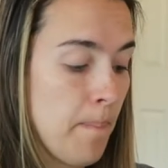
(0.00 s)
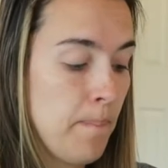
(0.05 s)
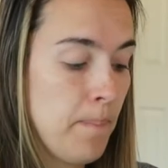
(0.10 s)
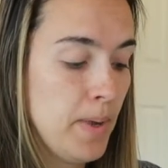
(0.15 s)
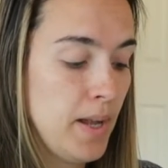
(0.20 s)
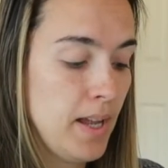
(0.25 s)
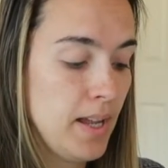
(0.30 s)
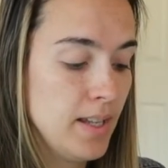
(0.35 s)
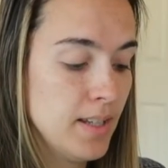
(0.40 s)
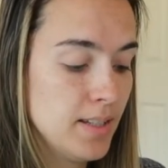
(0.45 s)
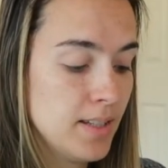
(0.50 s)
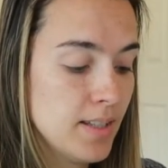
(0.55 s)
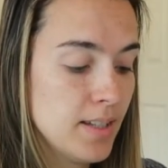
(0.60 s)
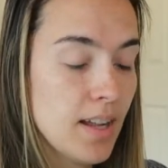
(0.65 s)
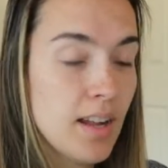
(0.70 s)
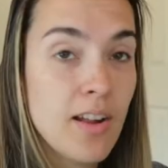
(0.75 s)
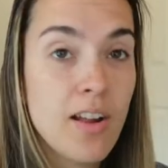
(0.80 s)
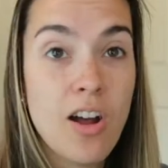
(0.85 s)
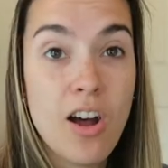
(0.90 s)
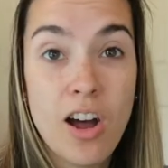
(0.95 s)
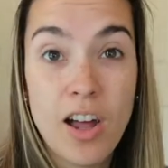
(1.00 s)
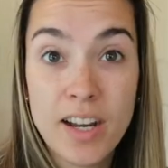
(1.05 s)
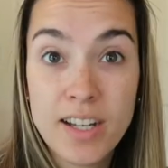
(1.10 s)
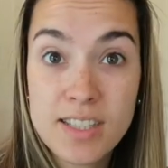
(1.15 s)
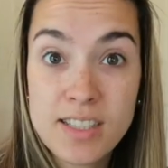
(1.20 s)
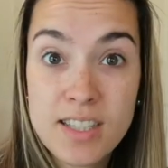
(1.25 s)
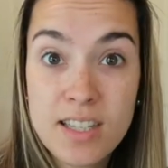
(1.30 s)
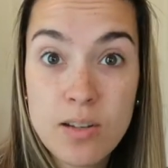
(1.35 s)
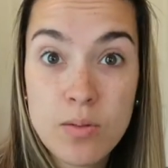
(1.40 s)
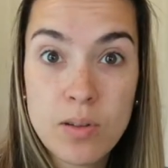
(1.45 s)
But
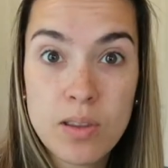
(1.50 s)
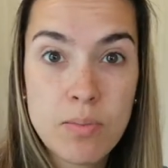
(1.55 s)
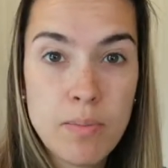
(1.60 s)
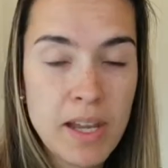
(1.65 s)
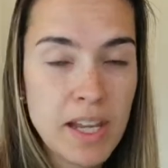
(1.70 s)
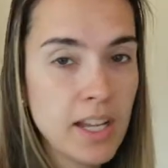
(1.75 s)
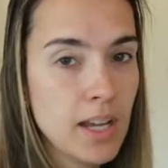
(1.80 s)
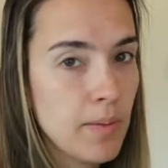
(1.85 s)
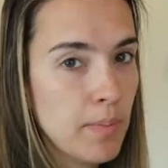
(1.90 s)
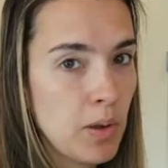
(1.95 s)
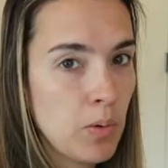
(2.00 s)
honestly, with makeup